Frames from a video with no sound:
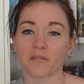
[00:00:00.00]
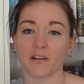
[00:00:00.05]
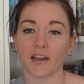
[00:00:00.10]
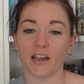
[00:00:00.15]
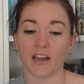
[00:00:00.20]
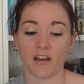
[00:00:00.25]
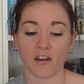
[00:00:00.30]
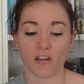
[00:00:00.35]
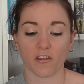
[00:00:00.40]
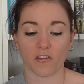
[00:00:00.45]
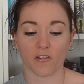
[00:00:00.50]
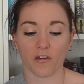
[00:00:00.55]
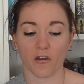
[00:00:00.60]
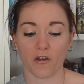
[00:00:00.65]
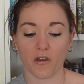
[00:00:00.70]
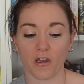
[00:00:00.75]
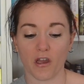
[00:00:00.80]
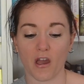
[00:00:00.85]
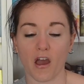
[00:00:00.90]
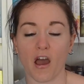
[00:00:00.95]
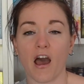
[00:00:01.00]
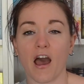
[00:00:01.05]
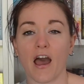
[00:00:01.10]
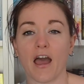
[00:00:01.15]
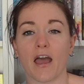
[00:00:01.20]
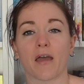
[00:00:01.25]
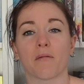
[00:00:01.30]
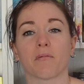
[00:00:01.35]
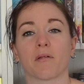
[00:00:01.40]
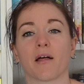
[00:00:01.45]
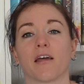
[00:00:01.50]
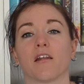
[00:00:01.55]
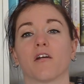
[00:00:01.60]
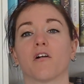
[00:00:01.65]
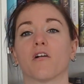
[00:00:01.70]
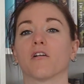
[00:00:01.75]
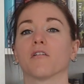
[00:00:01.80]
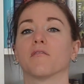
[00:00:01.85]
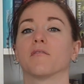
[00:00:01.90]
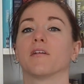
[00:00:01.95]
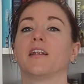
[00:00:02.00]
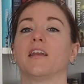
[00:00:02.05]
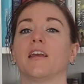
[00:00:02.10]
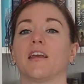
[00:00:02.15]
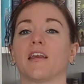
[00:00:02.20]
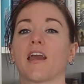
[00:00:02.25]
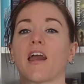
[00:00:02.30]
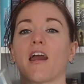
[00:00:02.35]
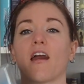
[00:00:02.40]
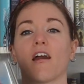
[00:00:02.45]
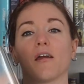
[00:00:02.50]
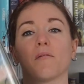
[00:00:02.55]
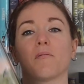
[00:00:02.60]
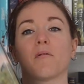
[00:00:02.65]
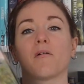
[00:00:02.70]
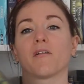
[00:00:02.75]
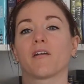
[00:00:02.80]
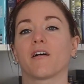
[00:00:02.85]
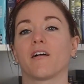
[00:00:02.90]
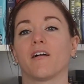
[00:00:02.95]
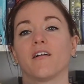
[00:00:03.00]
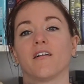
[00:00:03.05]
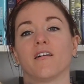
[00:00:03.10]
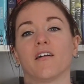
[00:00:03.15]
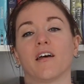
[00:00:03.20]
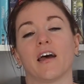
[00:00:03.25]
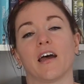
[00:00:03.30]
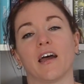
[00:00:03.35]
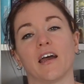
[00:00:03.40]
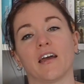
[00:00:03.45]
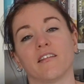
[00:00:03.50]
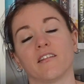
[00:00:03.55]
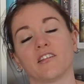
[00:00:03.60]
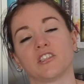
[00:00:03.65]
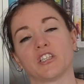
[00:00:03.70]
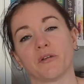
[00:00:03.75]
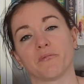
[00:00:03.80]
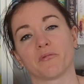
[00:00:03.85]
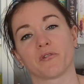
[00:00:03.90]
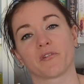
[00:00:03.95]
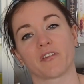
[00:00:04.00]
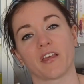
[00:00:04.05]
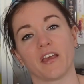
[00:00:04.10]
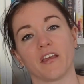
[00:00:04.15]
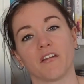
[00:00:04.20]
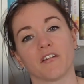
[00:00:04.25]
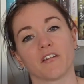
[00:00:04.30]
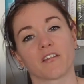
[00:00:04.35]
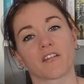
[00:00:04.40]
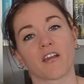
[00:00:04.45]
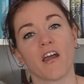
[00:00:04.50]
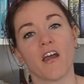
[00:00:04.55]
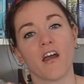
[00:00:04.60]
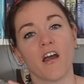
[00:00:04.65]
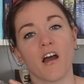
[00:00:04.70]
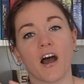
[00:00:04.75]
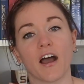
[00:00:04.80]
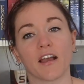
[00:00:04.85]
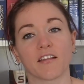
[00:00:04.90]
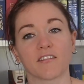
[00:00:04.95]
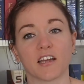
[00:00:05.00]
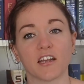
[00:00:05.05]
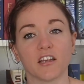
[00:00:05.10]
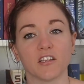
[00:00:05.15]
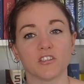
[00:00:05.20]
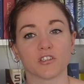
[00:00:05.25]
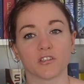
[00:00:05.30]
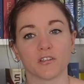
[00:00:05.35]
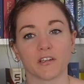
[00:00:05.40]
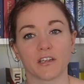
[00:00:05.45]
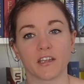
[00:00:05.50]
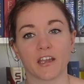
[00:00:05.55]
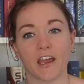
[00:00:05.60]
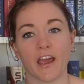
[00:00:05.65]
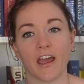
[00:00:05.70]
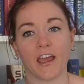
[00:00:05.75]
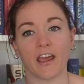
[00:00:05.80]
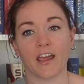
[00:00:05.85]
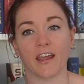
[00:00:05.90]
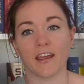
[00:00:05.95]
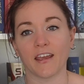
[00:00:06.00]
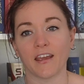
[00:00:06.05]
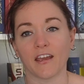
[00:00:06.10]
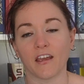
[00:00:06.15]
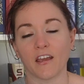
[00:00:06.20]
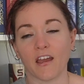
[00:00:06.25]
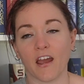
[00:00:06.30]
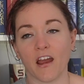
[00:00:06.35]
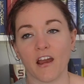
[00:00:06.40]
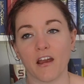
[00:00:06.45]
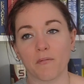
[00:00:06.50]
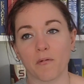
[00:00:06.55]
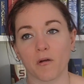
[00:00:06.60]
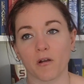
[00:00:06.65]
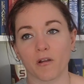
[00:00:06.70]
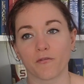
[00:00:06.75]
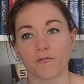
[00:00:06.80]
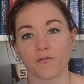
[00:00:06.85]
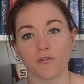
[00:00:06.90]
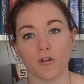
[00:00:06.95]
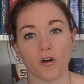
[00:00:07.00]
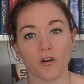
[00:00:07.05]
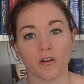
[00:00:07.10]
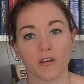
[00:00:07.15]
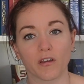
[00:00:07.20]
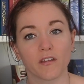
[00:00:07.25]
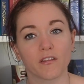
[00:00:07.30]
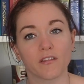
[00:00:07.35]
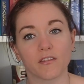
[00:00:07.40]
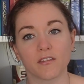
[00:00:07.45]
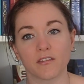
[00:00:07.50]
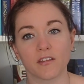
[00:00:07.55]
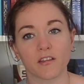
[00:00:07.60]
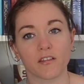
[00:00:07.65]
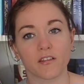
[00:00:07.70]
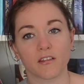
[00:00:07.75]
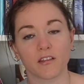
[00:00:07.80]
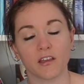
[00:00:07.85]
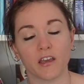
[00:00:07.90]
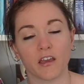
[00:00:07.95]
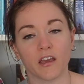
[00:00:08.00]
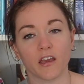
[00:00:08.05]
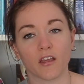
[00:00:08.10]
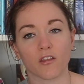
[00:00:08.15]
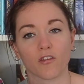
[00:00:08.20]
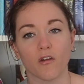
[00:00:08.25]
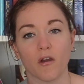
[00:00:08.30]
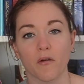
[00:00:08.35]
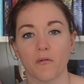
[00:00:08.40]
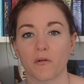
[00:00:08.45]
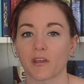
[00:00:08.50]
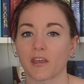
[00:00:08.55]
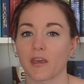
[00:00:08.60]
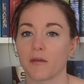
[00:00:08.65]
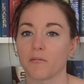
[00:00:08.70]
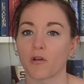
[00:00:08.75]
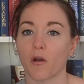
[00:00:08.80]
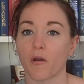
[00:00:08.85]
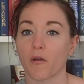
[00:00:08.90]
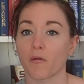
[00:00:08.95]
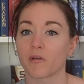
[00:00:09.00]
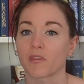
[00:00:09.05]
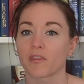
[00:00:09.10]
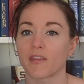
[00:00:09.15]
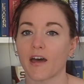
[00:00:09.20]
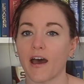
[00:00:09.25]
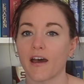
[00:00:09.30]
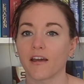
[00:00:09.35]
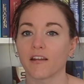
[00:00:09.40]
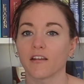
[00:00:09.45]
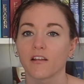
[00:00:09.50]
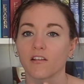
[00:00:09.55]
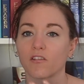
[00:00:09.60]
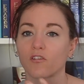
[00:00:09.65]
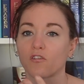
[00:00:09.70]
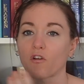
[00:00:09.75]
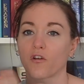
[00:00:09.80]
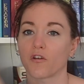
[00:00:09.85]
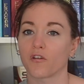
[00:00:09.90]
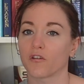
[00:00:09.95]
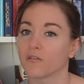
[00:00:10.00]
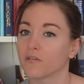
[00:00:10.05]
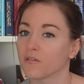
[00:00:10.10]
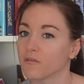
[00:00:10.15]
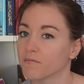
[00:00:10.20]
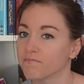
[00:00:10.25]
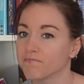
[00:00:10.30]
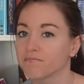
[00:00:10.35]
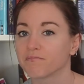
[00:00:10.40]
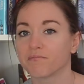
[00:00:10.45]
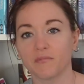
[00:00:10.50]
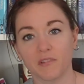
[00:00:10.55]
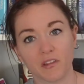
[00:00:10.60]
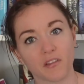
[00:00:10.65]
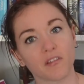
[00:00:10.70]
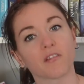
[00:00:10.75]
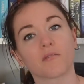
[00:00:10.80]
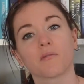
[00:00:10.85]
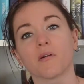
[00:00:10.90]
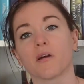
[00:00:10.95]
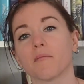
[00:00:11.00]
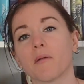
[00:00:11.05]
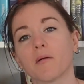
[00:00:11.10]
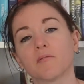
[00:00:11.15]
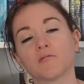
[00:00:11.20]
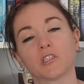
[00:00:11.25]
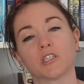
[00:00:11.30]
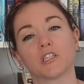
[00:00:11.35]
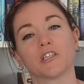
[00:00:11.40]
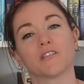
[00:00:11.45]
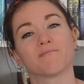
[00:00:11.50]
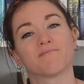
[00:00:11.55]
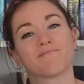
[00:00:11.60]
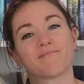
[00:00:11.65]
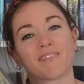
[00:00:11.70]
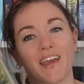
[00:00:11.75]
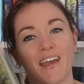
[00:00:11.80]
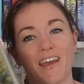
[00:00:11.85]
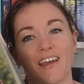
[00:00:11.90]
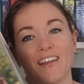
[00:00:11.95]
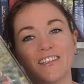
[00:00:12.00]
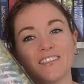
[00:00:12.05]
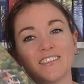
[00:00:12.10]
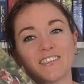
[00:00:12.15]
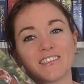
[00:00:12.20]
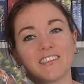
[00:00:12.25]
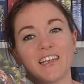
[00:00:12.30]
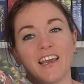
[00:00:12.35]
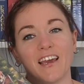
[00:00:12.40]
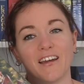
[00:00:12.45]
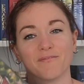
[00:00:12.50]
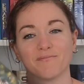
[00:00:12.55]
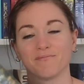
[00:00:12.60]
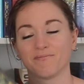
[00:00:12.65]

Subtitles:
read, so I plan on reading Harry Potter and the Chamber of Secrets. I started doing a Harry Potter vlog this year, so I want to keep going with that. So this is where I'm up to, and yeah.